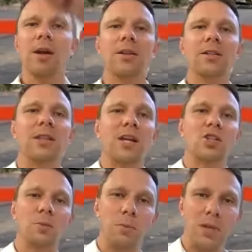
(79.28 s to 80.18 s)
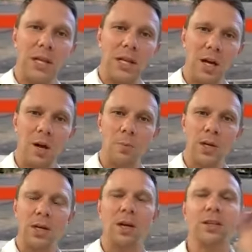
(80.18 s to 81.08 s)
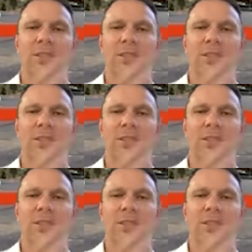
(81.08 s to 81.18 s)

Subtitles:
and then section B up here.